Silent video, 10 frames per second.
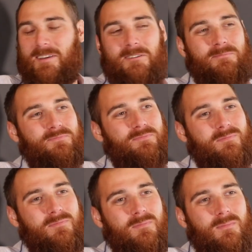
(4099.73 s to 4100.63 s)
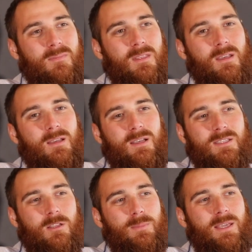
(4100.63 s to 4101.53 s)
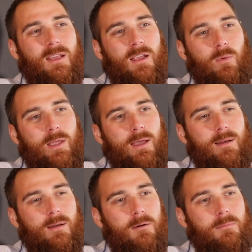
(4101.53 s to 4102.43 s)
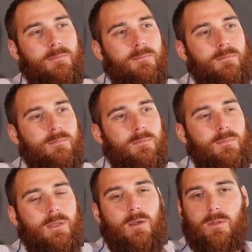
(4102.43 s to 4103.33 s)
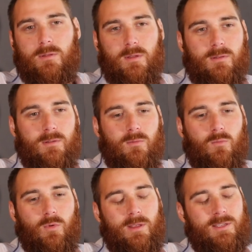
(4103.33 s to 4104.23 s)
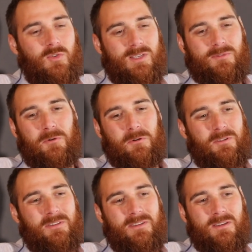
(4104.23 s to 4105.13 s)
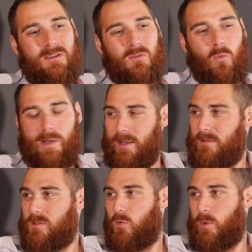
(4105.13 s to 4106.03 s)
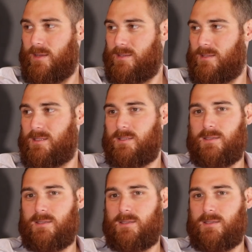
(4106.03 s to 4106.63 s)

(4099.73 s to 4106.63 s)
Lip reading: Yeah. So in the beginning, we had the really stressful waves and the winds,